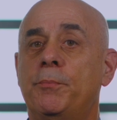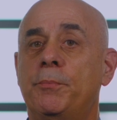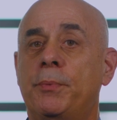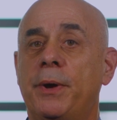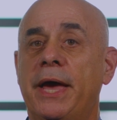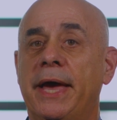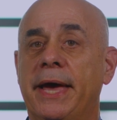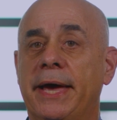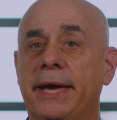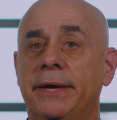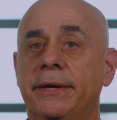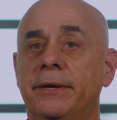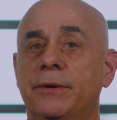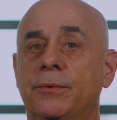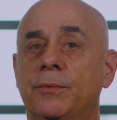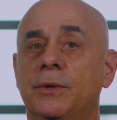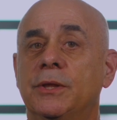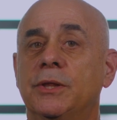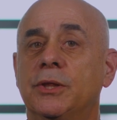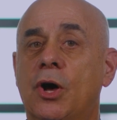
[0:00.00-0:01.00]
pay
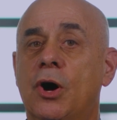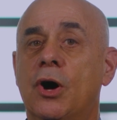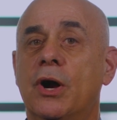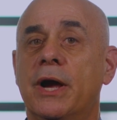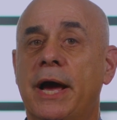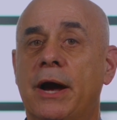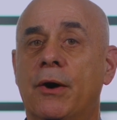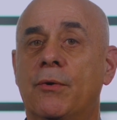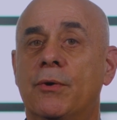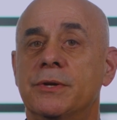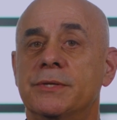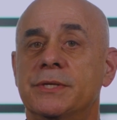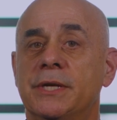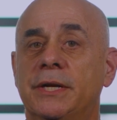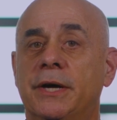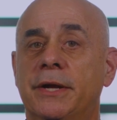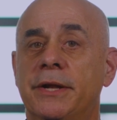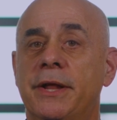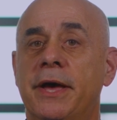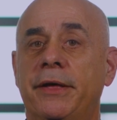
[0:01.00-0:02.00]
with long hours
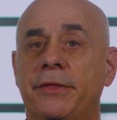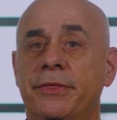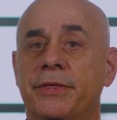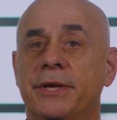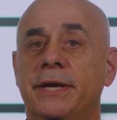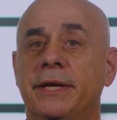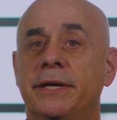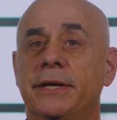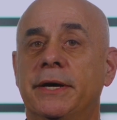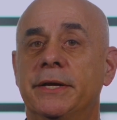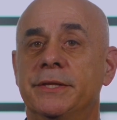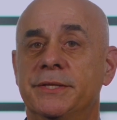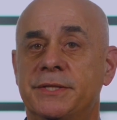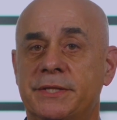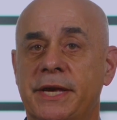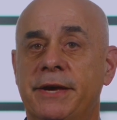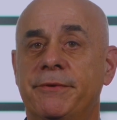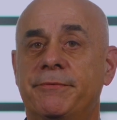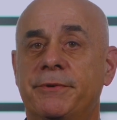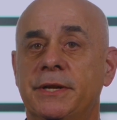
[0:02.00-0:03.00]
and unhealthy and
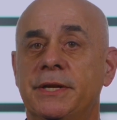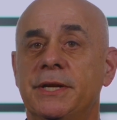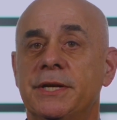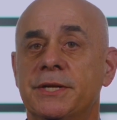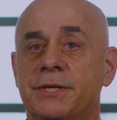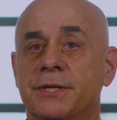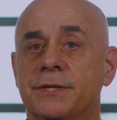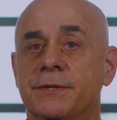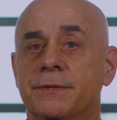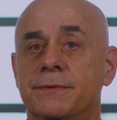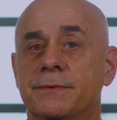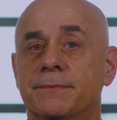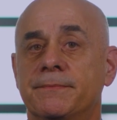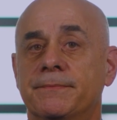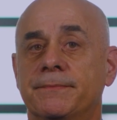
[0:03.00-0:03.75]
unsafe conditions.